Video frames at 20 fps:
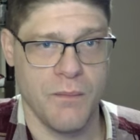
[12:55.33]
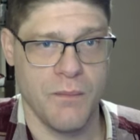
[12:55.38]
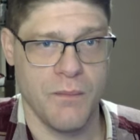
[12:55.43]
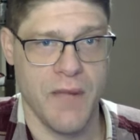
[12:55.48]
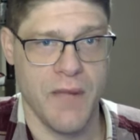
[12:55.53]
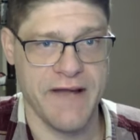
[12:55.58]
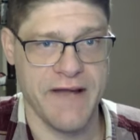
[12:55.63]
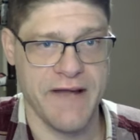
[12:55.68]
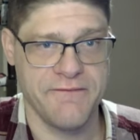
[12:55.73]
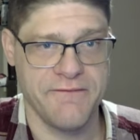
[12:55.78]

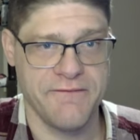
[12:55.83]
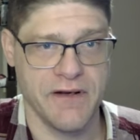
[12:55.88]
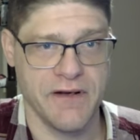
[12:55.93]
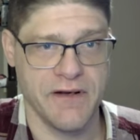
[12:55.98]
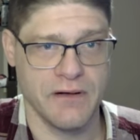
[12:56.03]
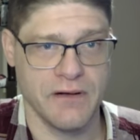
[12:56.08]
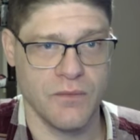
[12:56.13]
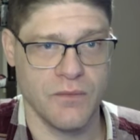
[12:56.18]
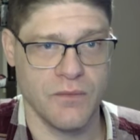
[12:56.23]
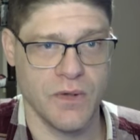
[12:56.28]
my
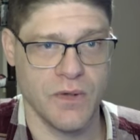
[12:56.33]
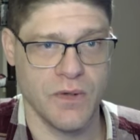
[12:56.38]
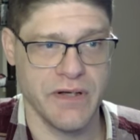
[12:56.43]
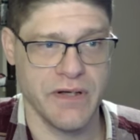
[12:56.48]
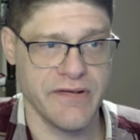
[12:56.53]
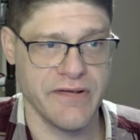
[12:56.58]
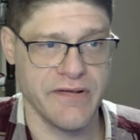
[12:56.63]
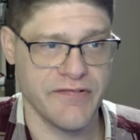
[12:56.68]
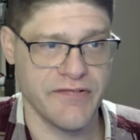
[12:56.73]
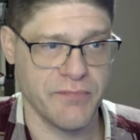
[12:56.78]
fear
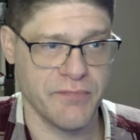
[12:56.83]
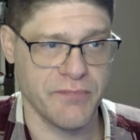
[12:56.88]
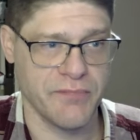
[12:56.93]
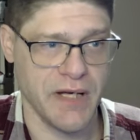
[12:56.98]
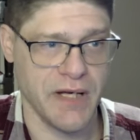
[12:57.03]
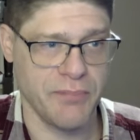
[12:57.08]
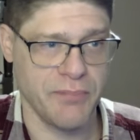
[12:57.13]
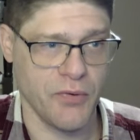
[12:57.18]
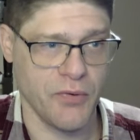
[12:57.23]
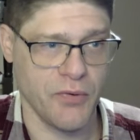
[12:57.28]
was my
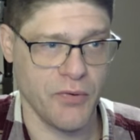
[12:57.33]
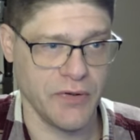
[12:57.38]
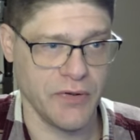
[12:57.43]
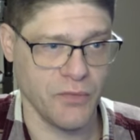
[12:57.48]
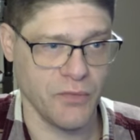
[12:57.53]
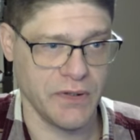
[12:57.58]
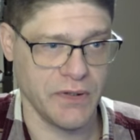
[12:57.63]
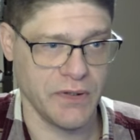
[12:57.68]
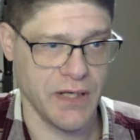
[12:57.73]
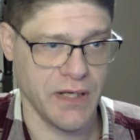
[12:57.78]
opponent
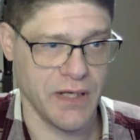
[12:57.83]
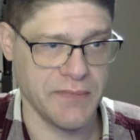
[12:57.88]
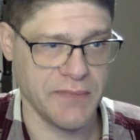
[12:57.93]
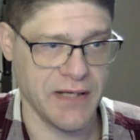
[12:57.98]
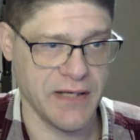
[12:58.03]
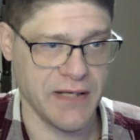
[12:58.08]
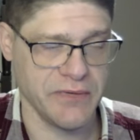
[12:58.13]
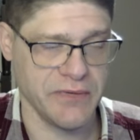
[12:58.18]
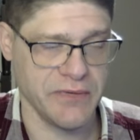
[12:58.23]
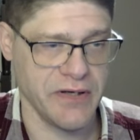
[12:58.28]
would come
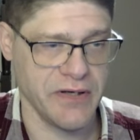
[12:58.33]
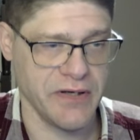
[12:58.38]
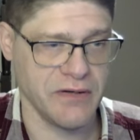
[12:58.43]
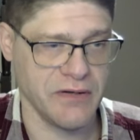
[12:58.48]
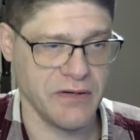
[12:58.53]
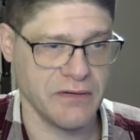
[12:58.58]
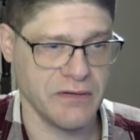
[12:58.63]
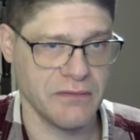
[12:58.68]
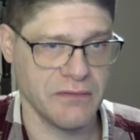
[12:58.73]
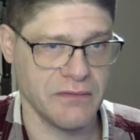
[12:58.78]
down here